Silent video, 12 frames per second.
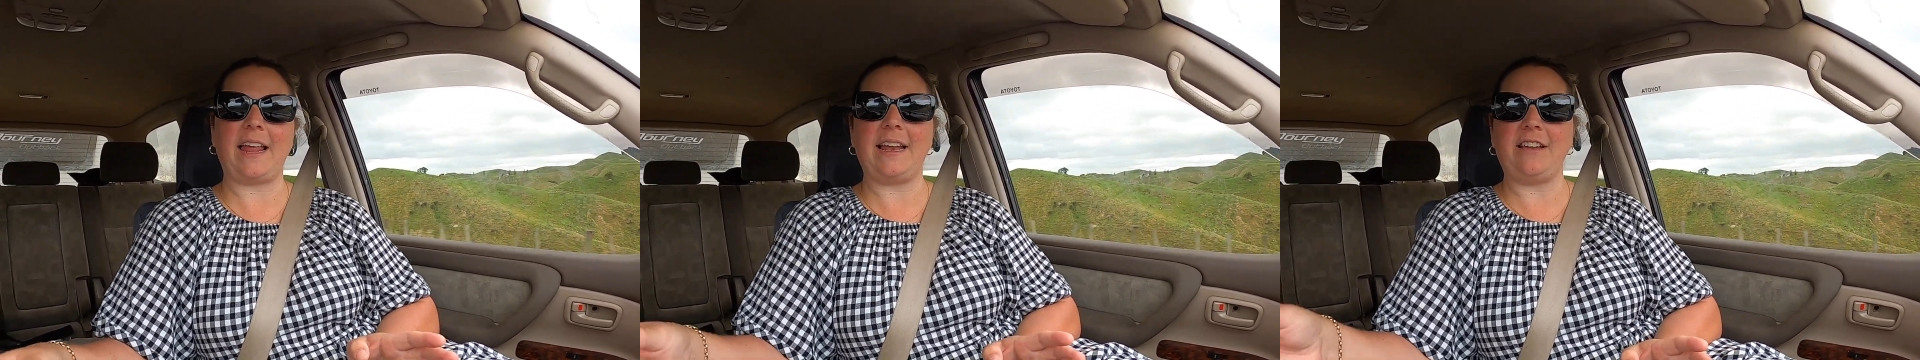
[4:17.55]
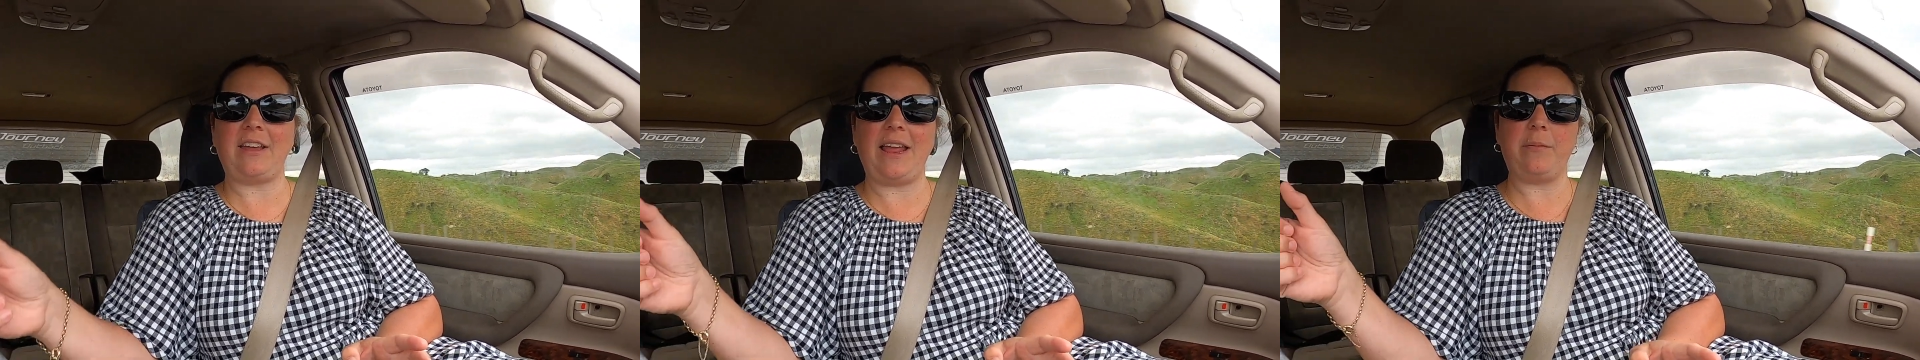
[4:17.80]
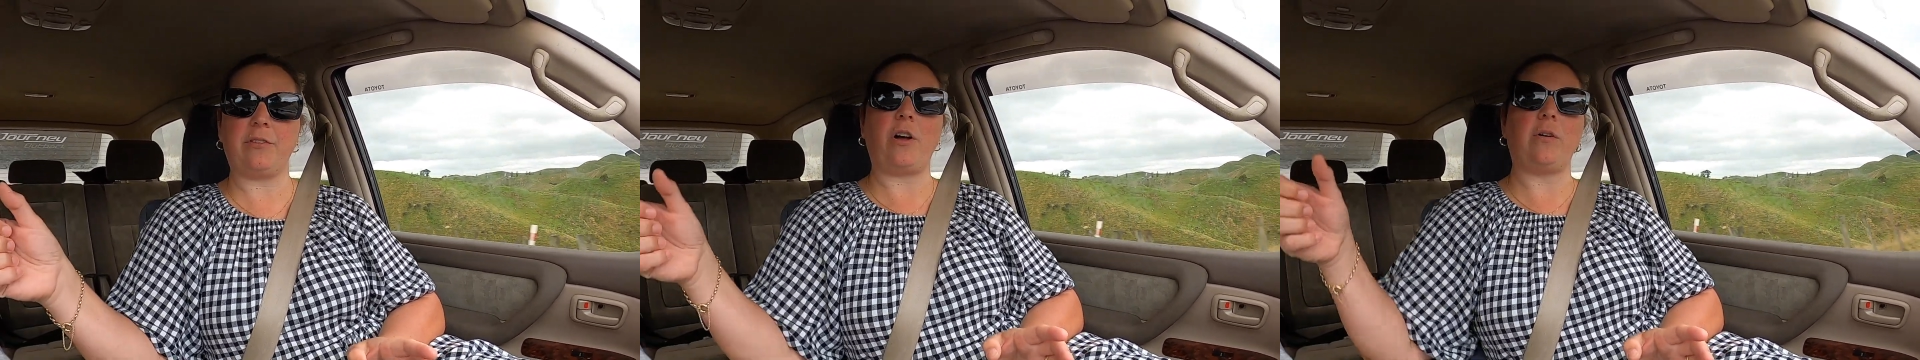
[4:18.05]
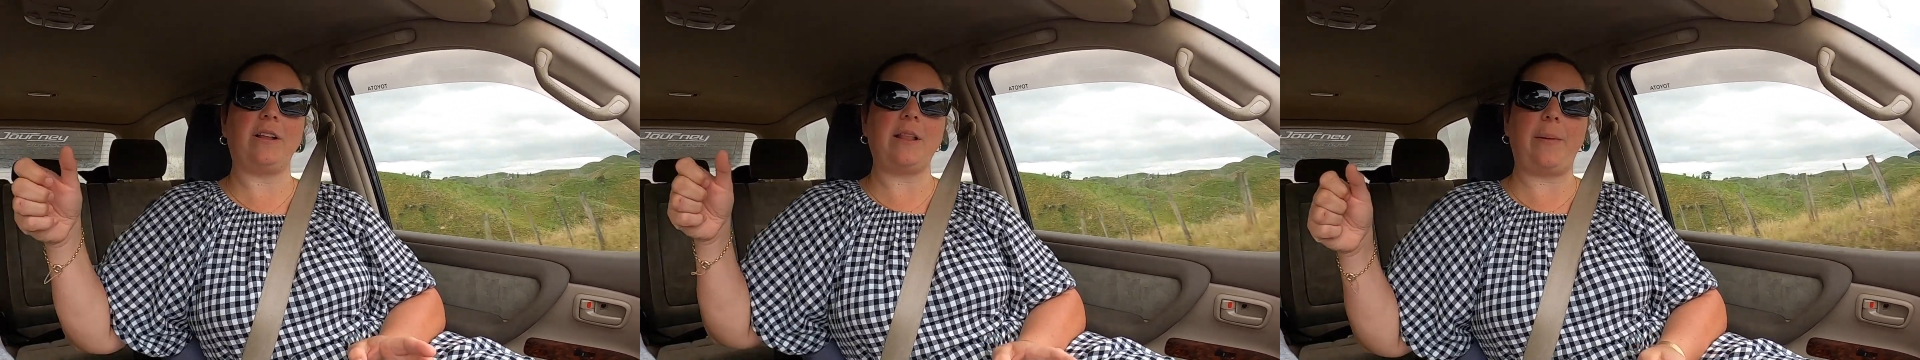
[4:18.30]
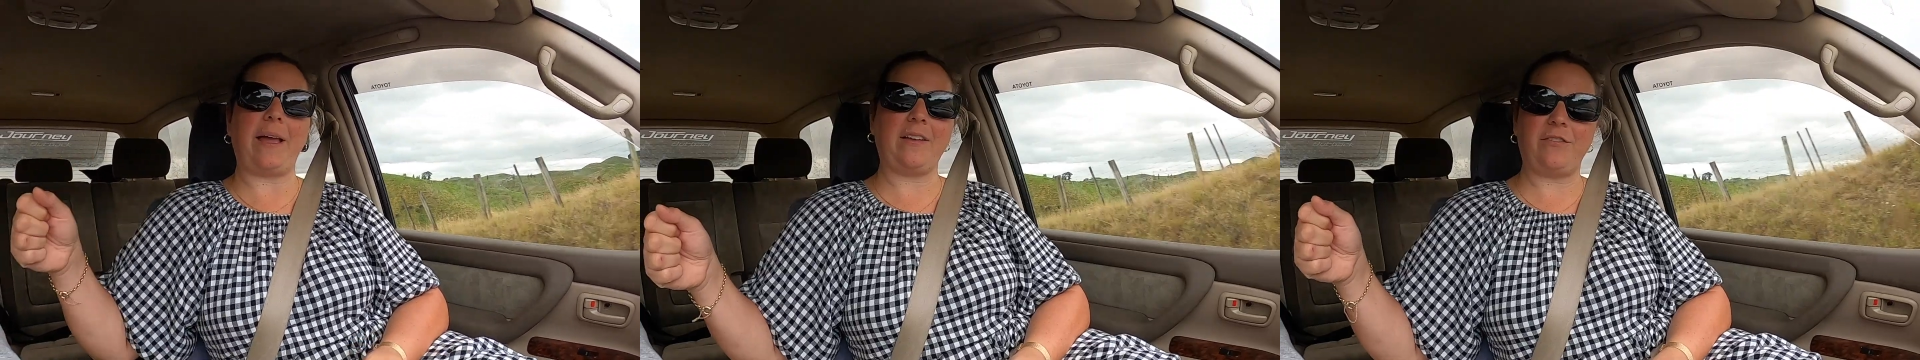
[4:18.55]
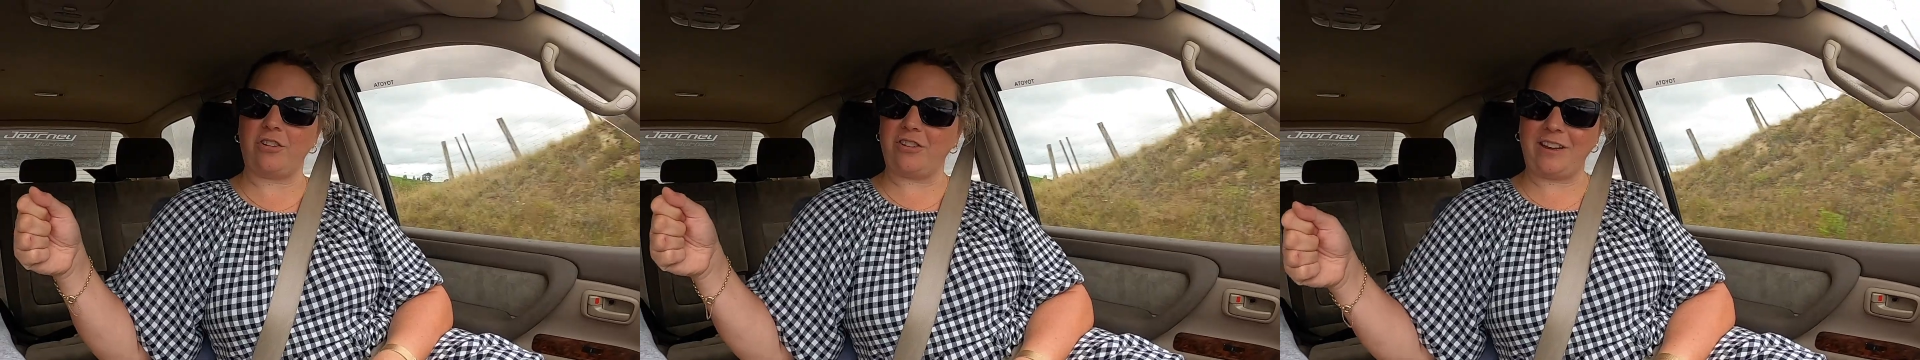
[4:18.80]
and he was holding the back
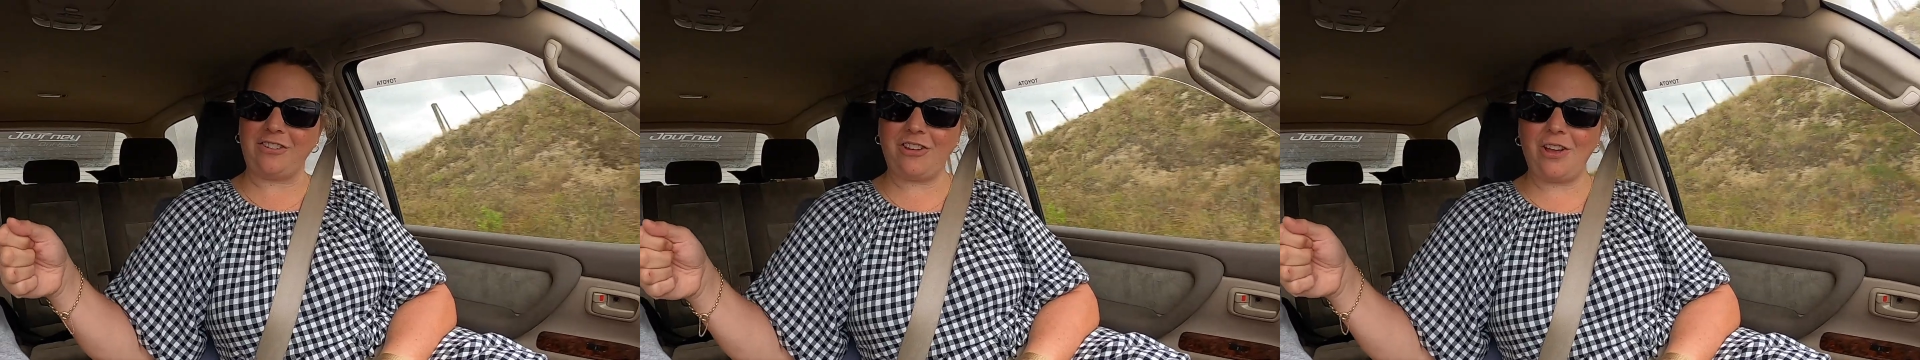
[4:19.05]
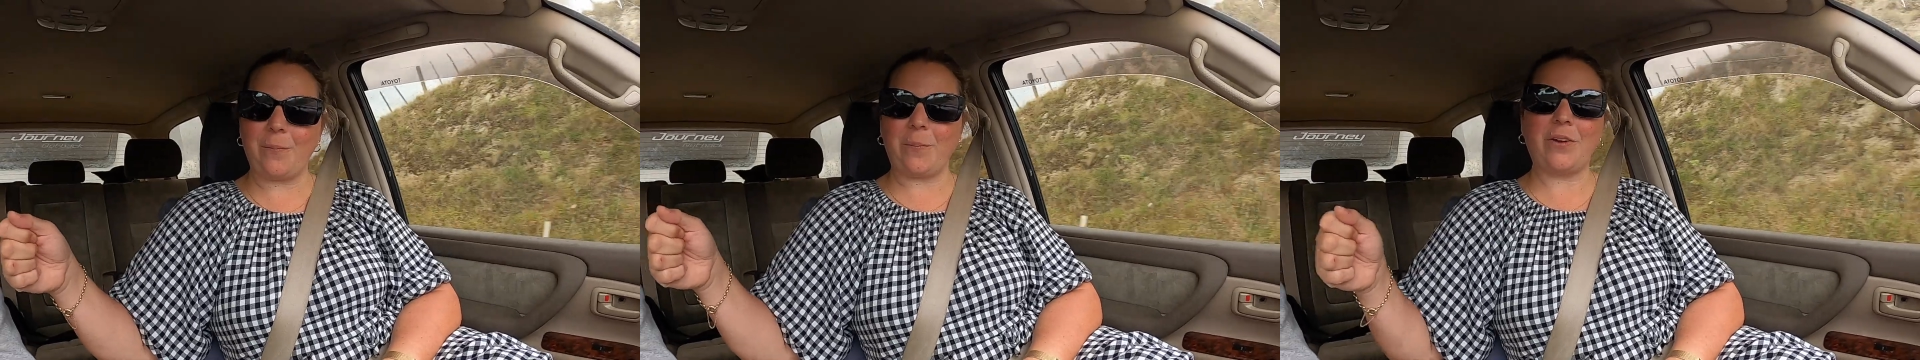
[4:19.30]
of her t-shirt